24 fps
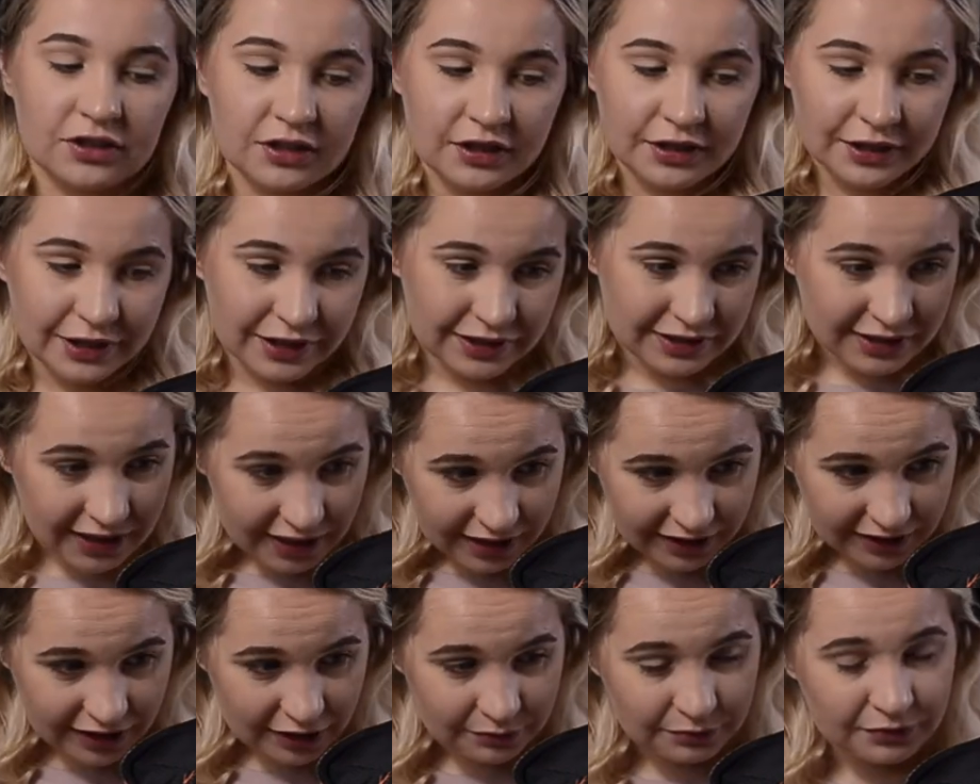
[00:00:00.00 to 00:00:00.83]
really
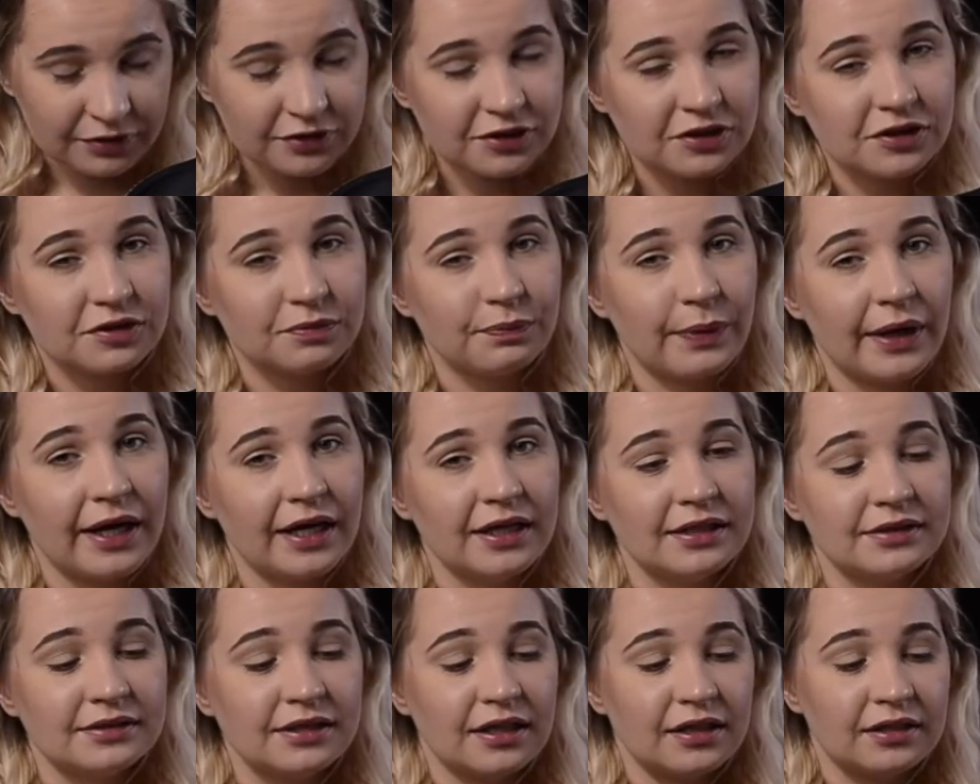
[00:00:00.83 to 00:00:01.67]
take that much
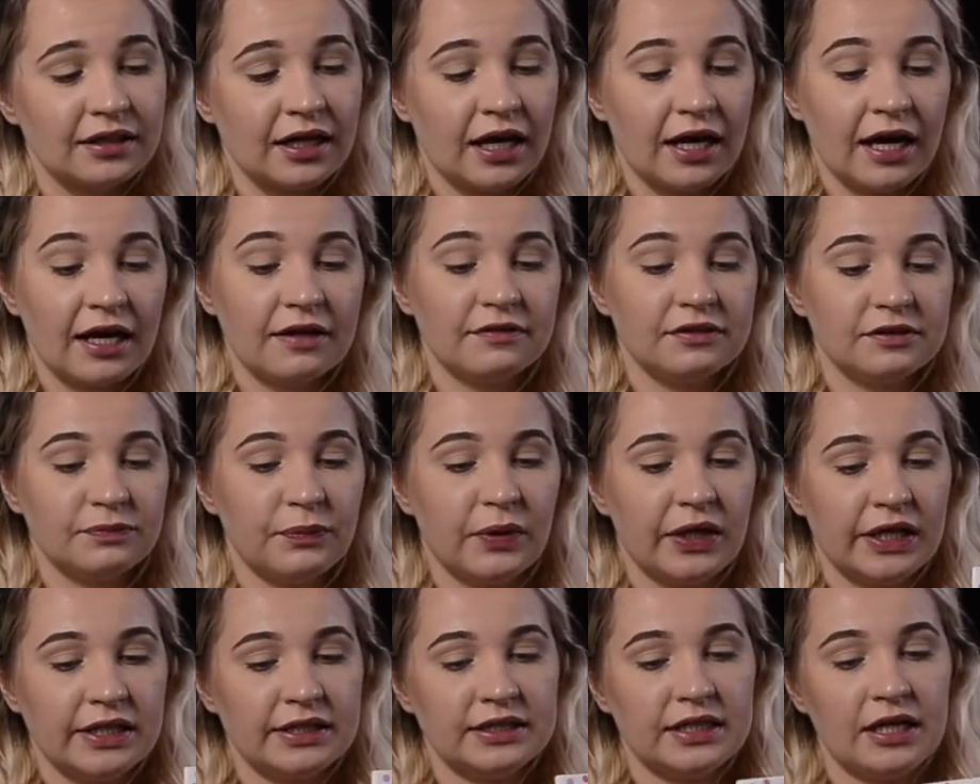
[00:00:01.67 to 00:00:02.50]
space, and I have
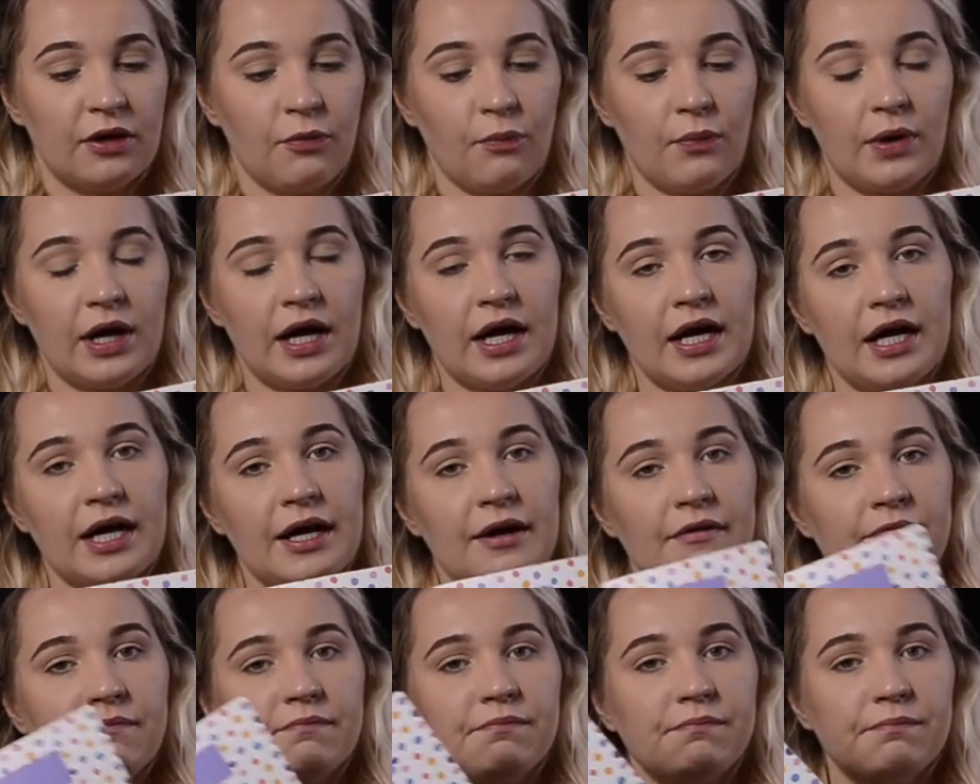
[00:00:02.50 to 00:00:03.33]
space in
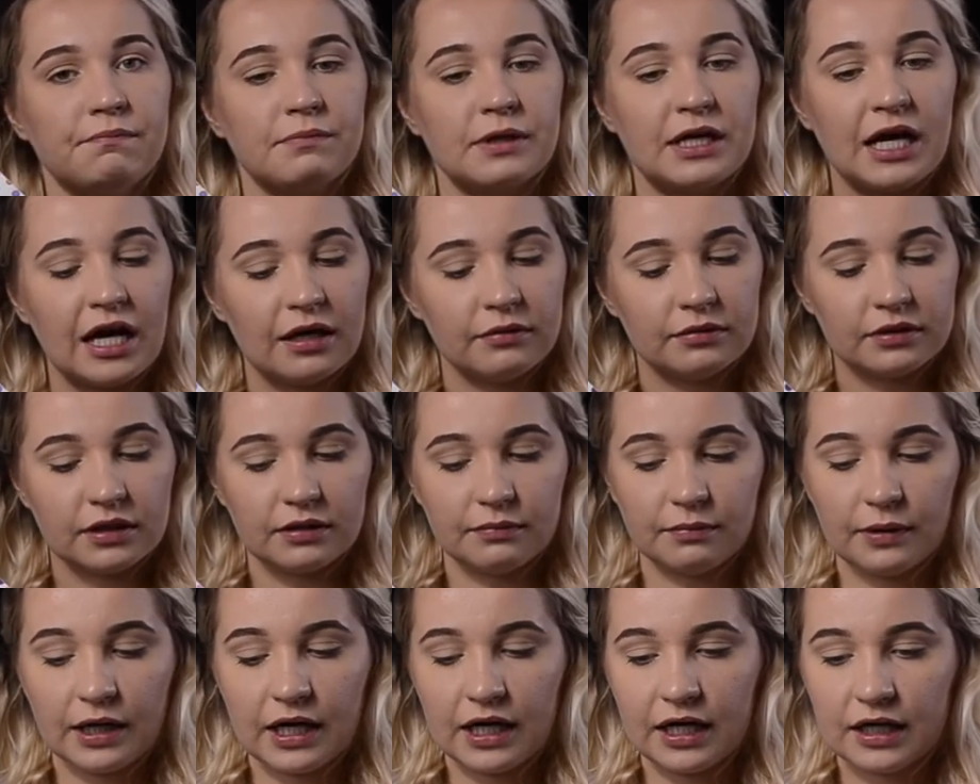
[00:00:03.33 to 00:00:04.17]
my camera
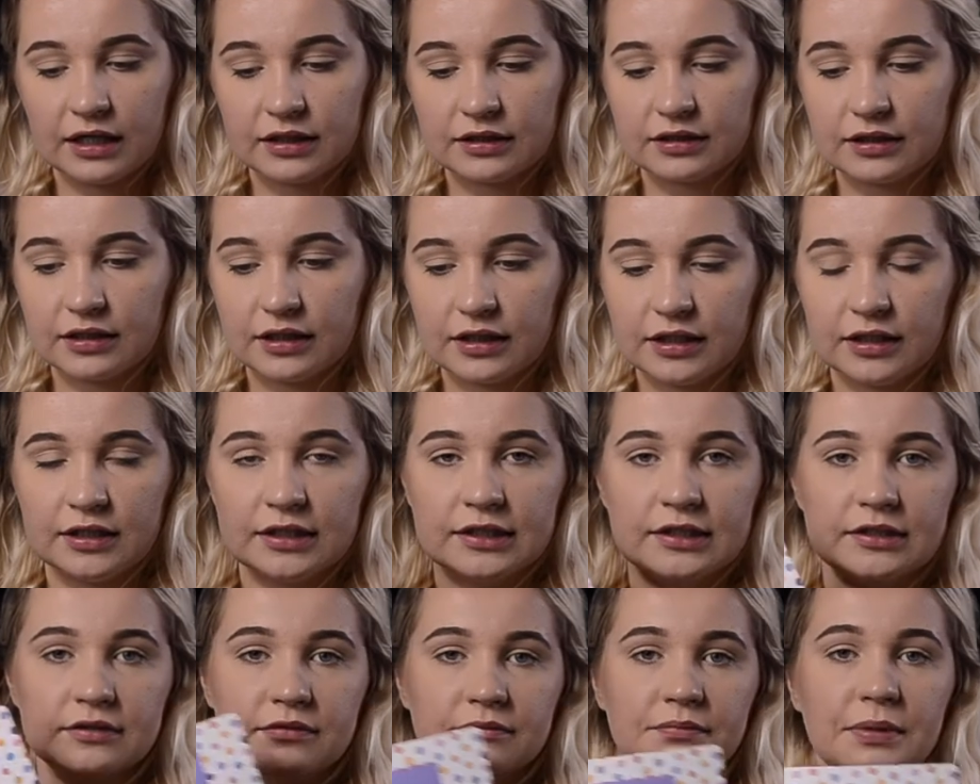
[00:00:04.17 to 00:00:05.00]
bag,
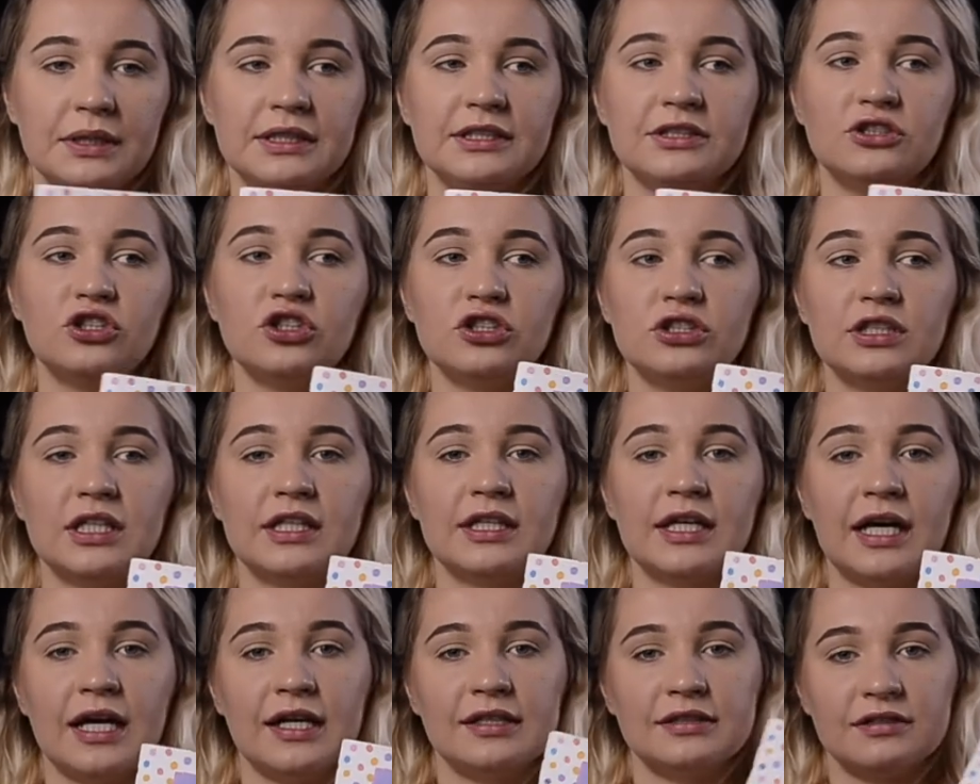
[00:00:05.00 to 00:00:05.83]
but just in
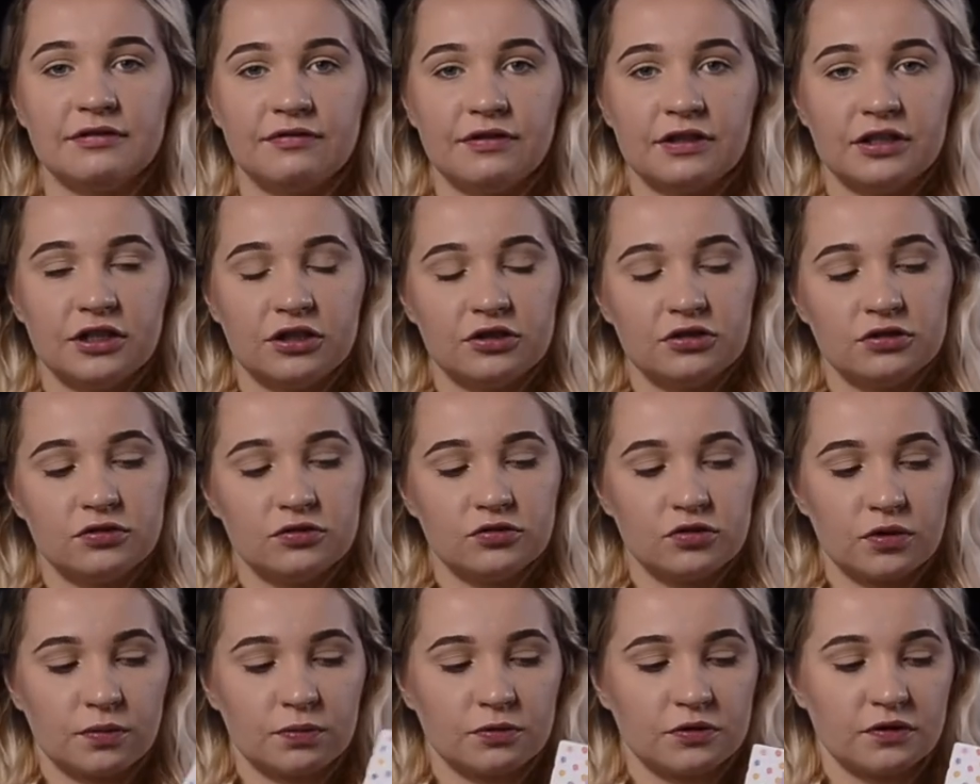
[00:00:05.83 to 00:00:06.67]
case if I need to
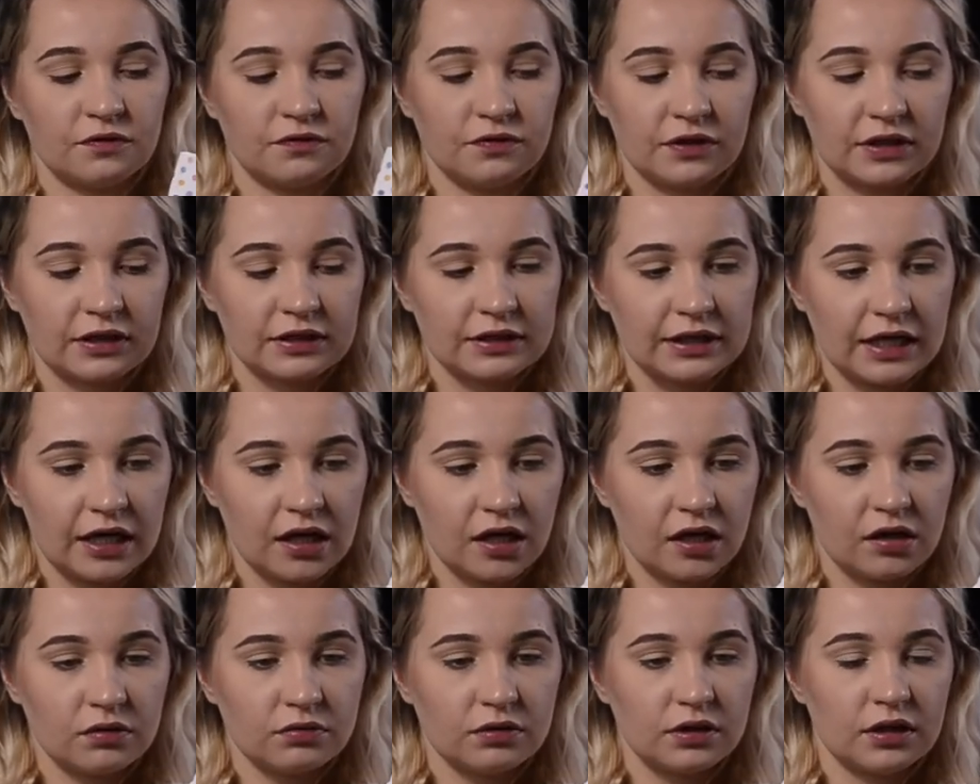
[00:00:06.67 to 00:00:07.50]
drop something
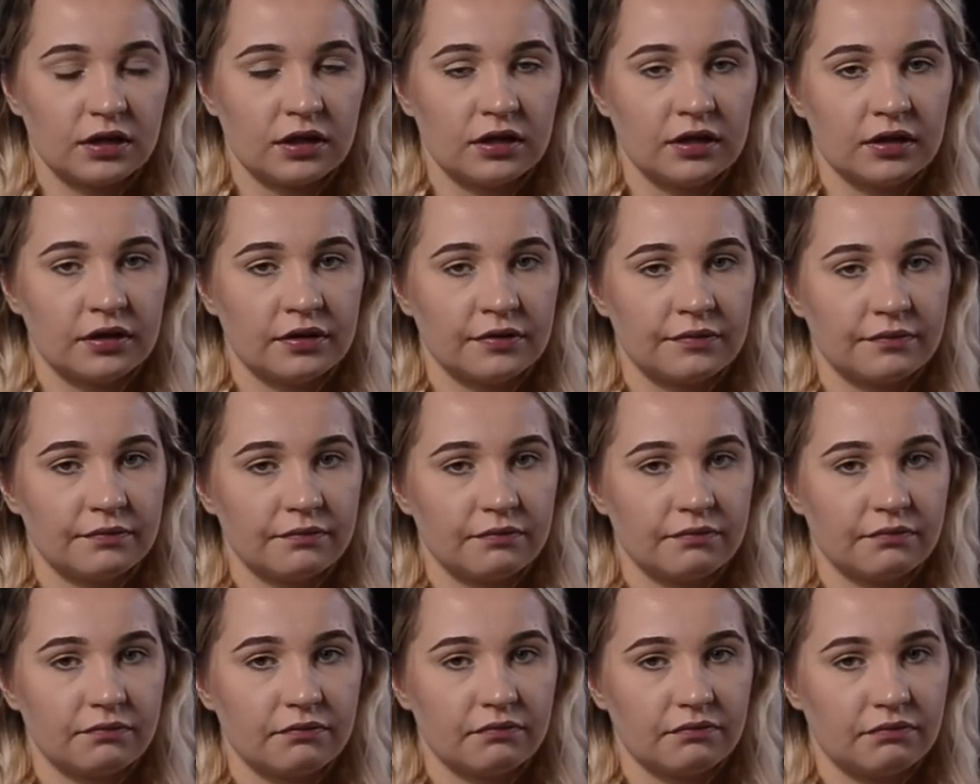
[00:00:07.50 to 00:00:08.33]
down, I
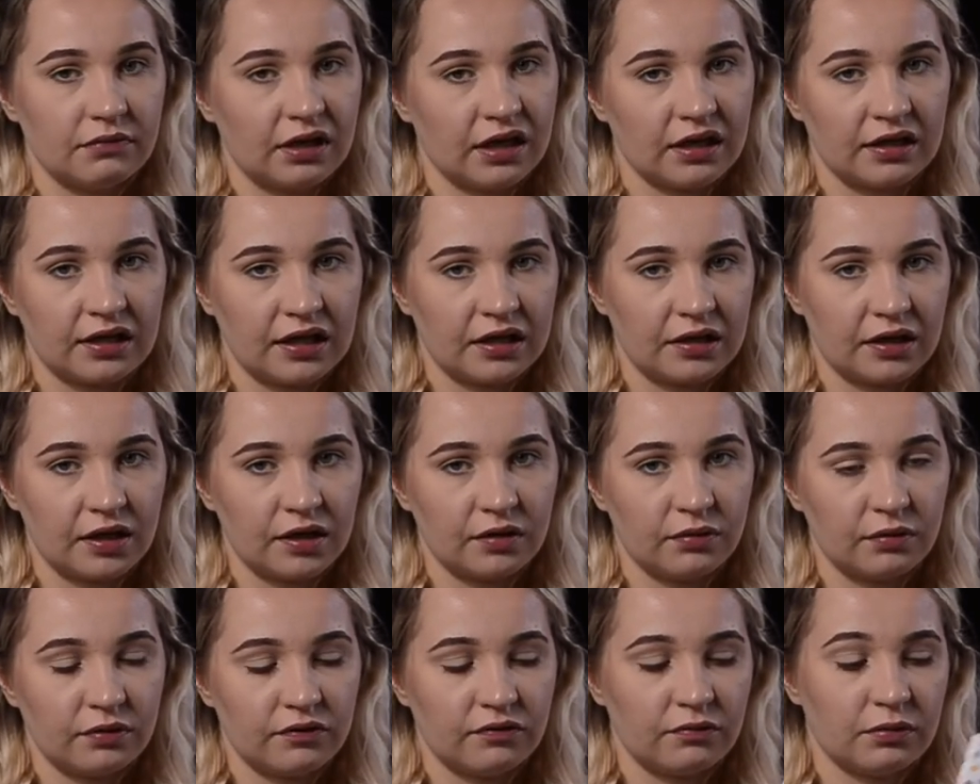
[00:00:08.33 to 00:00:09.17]
carry it with